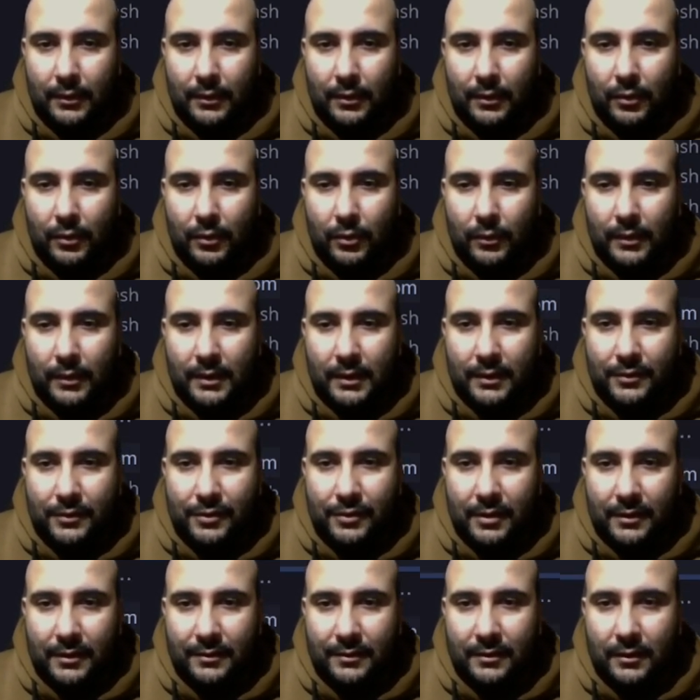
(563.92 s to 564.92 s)
you will
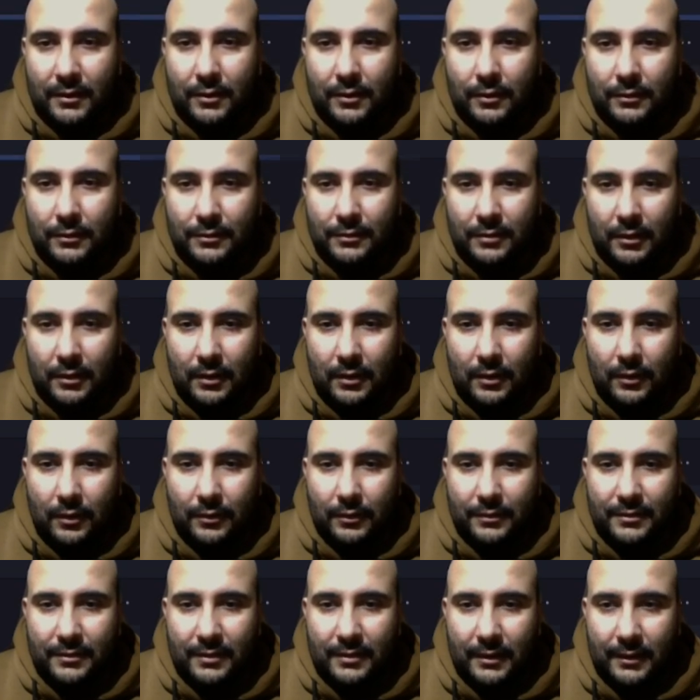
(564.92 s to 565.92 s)
check the console
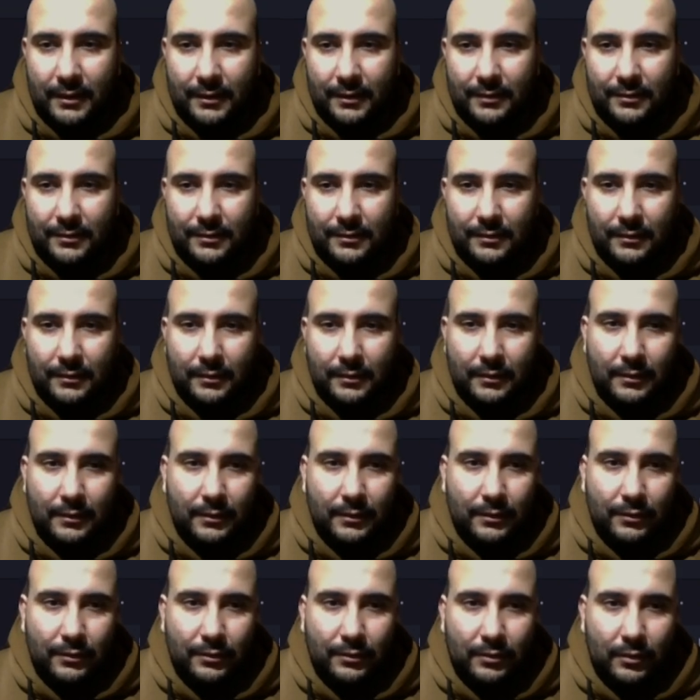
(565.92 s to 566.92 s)
logged things.
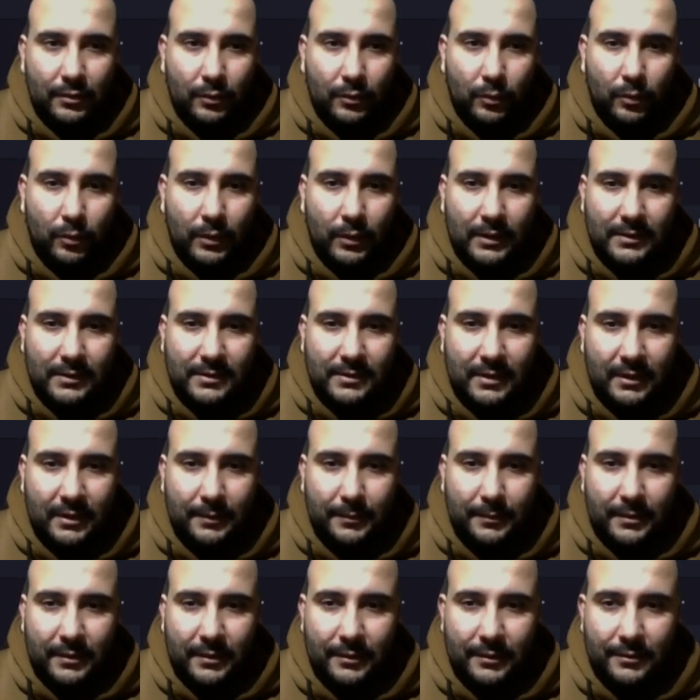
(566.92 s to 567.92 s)
So once I
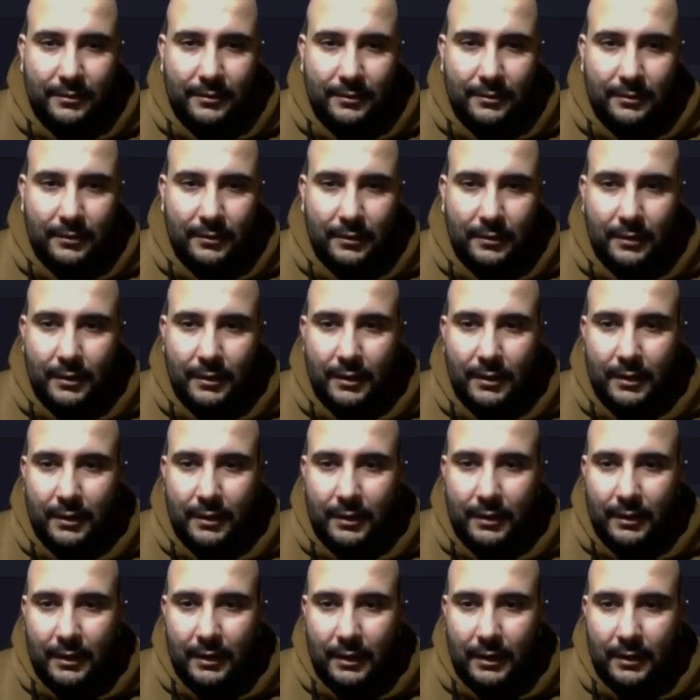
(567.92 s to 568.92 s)
press,
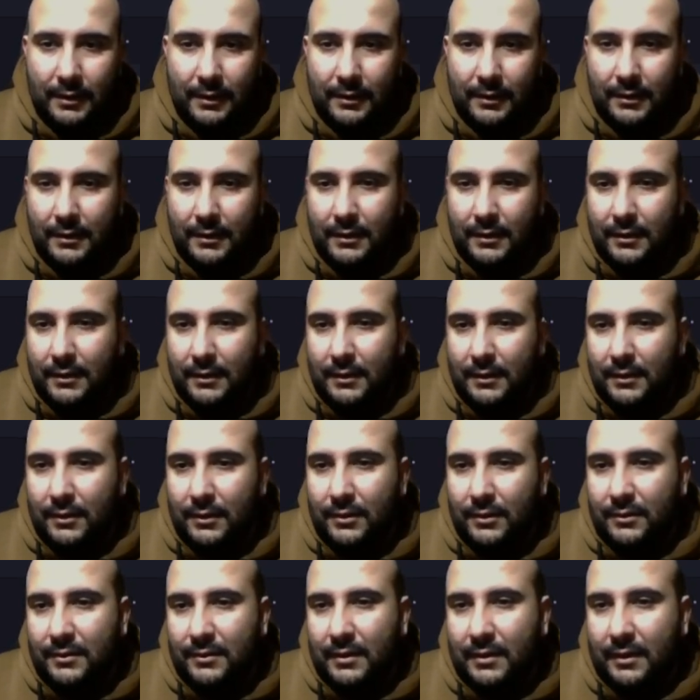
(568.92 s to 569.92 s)
yeah,
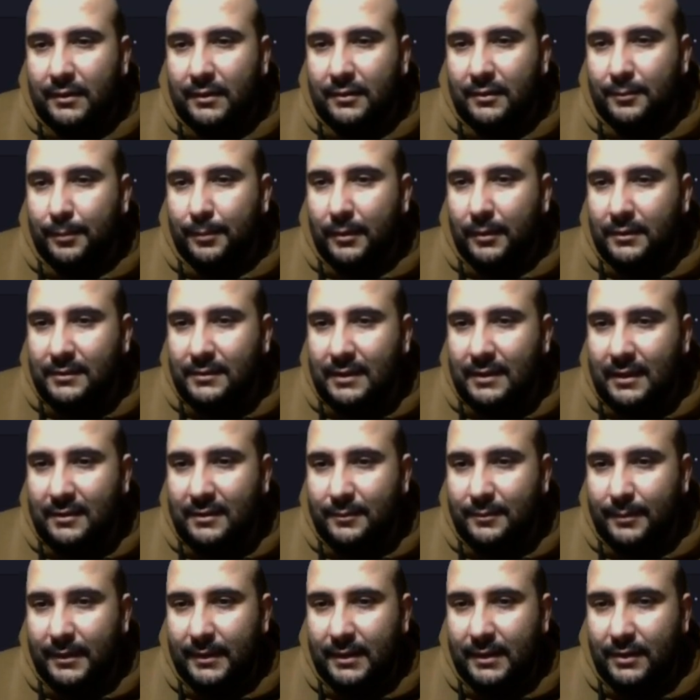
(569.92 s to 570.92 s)
the response has
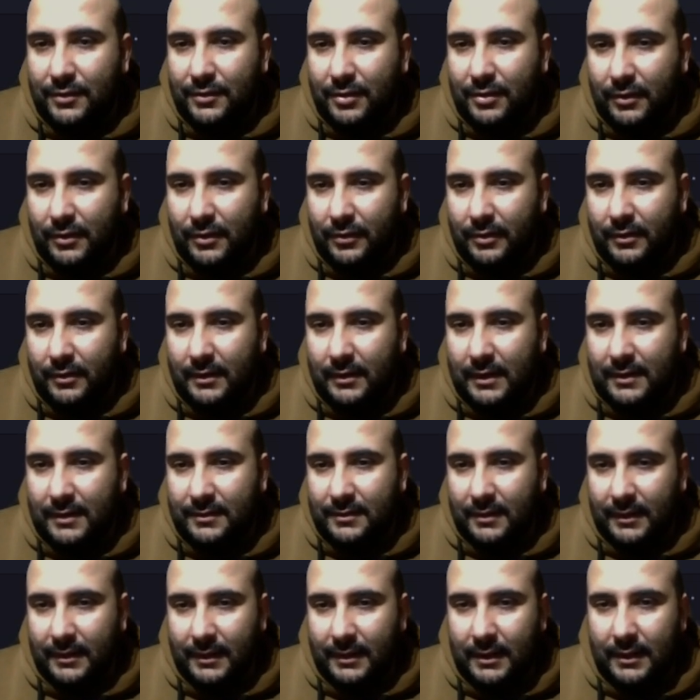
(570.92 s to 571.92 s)
been changed as
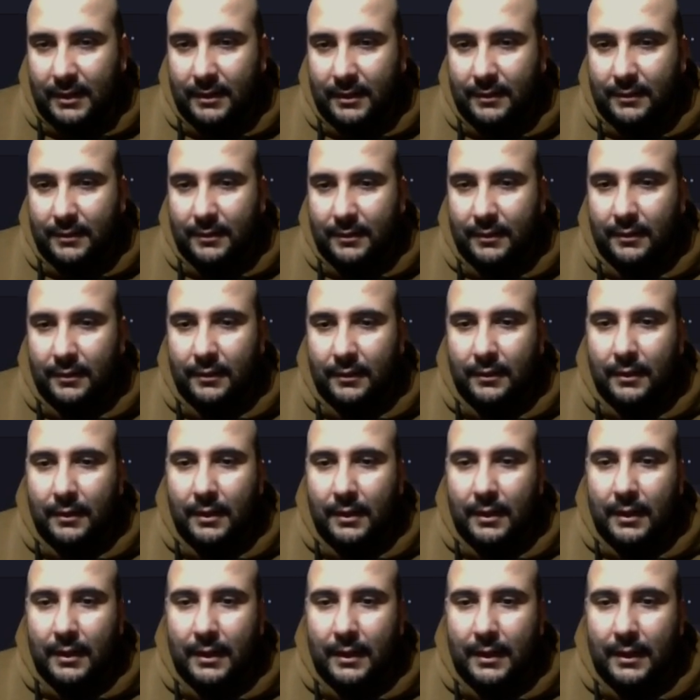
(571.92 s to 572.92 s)
I need.
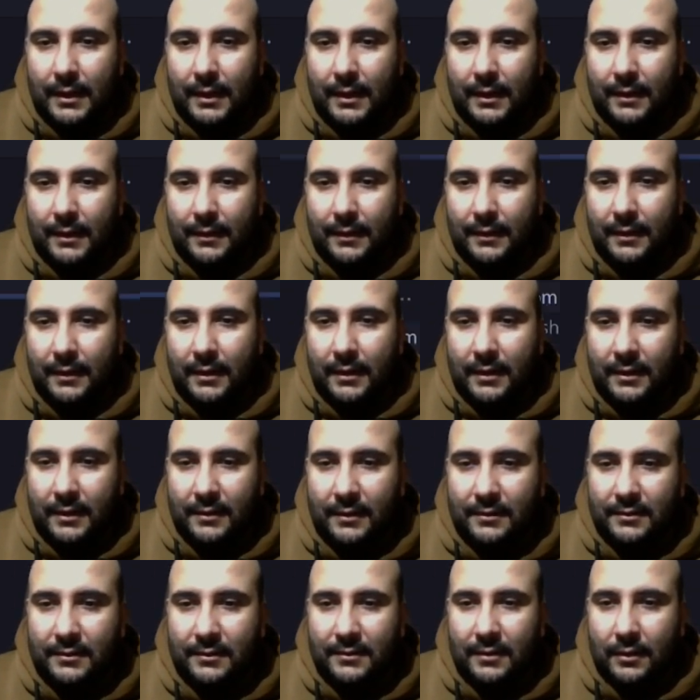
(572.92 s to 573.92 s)
And here
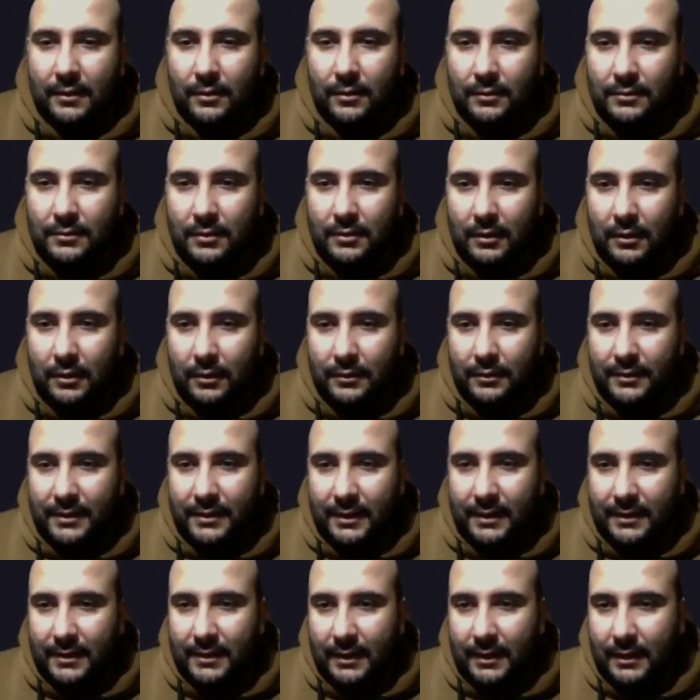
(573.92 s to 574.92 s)
is the console log
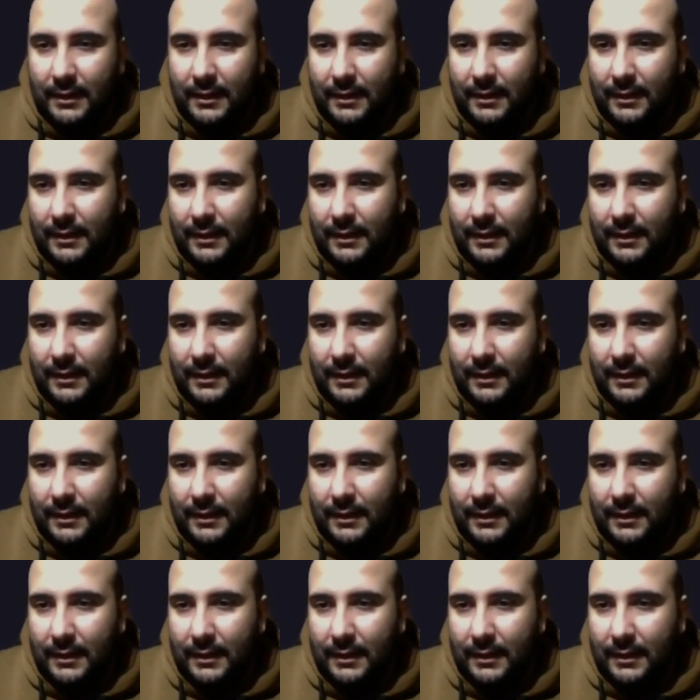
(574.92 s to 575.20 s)
data.